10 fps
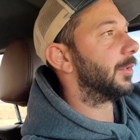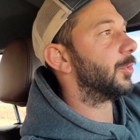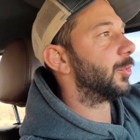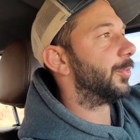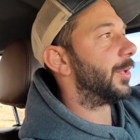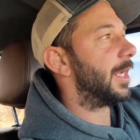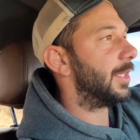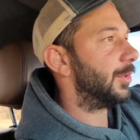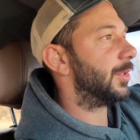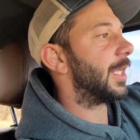those were
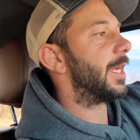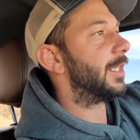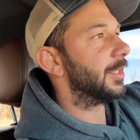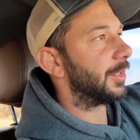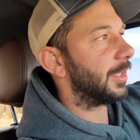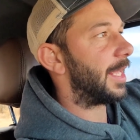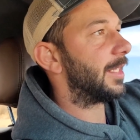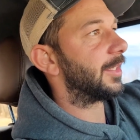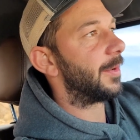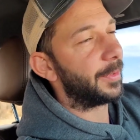brand new tires the
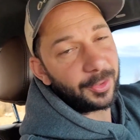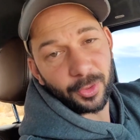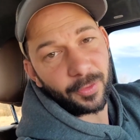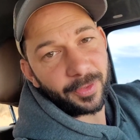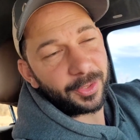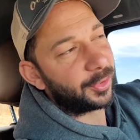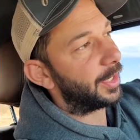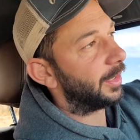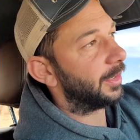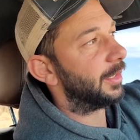last time I drove this
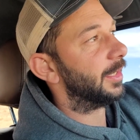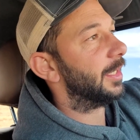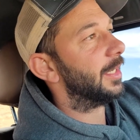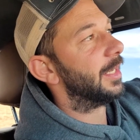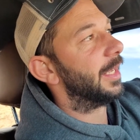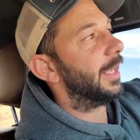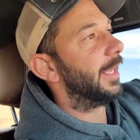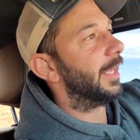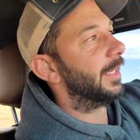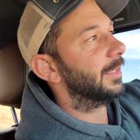trailer,
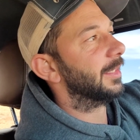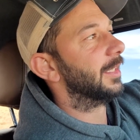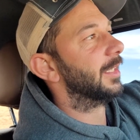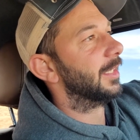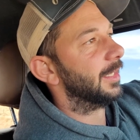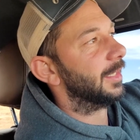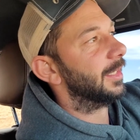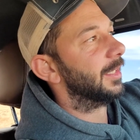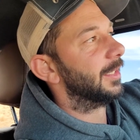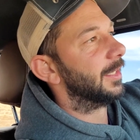
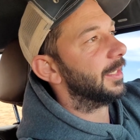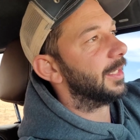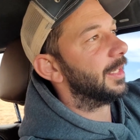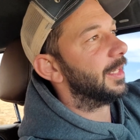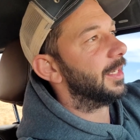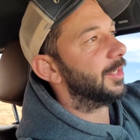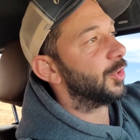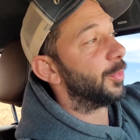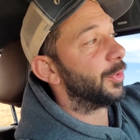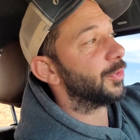and there's
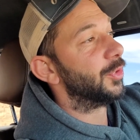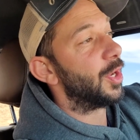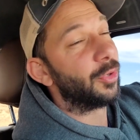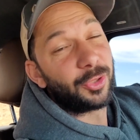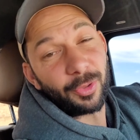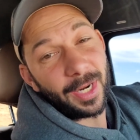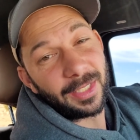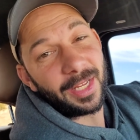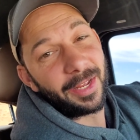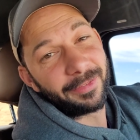almost no
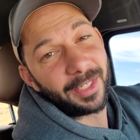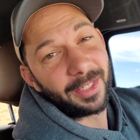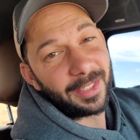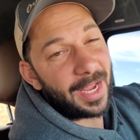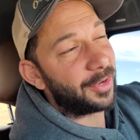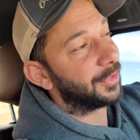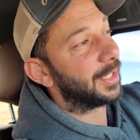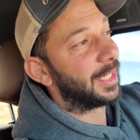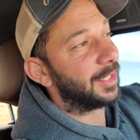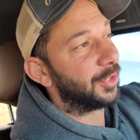tread left on the
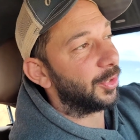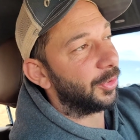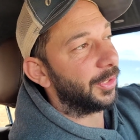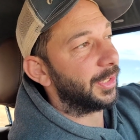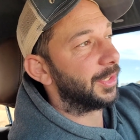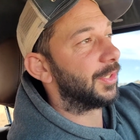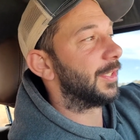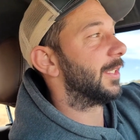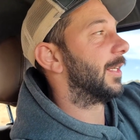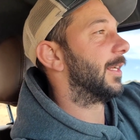outside shoulders.
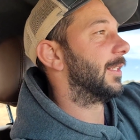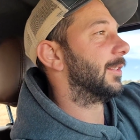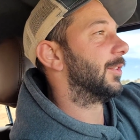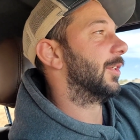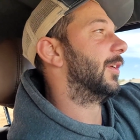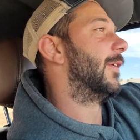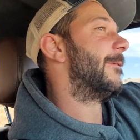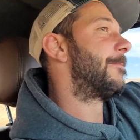So,